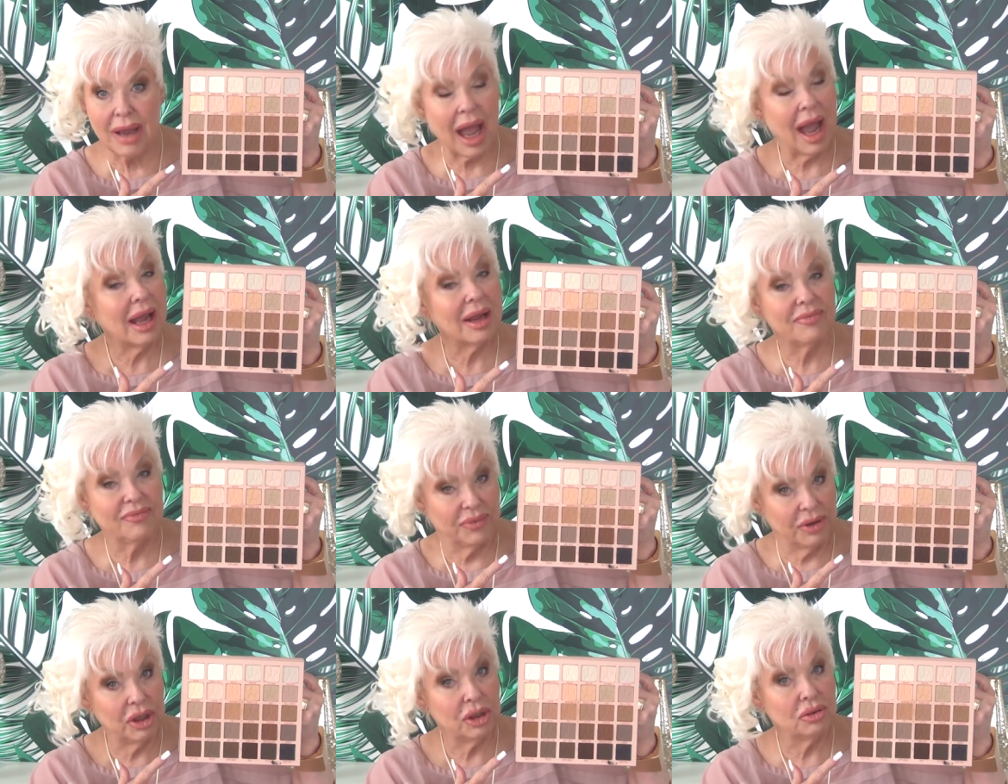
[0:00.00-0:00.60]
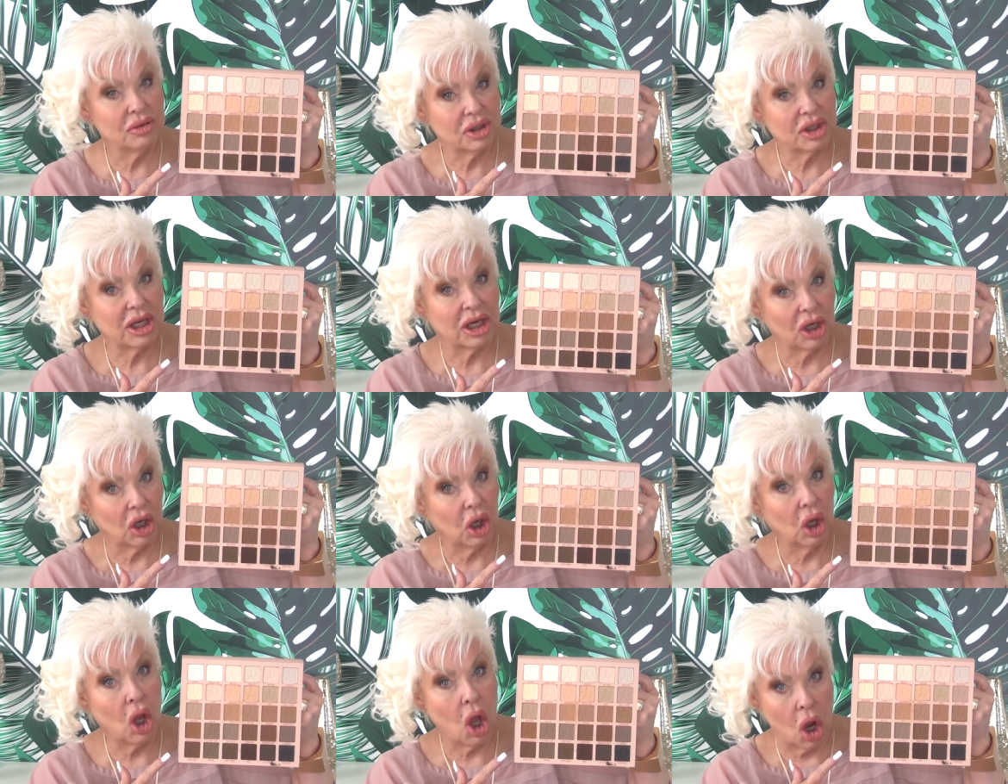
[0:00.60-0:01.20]
I've used in
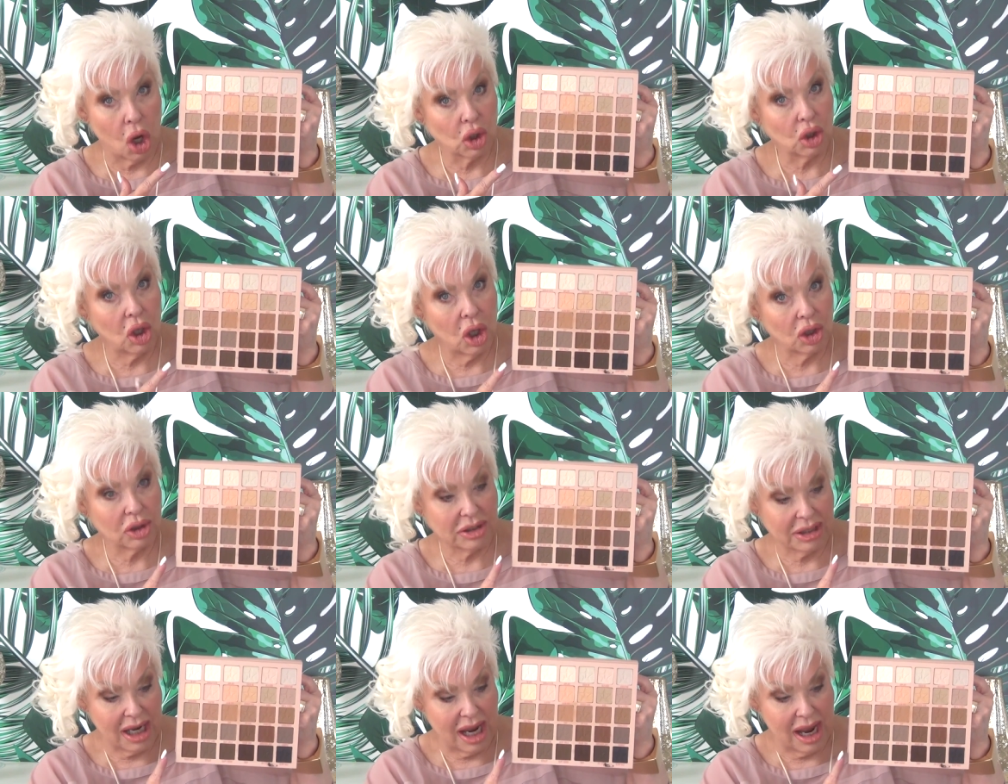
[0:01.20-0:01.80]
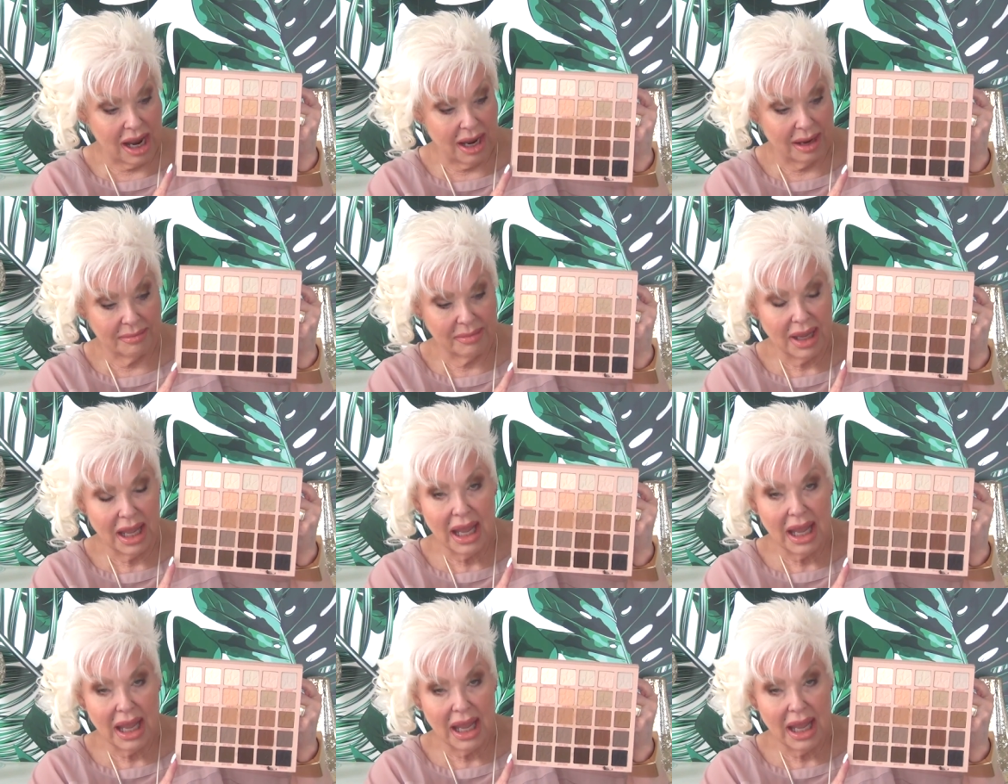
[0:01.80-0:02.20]
a long, long time.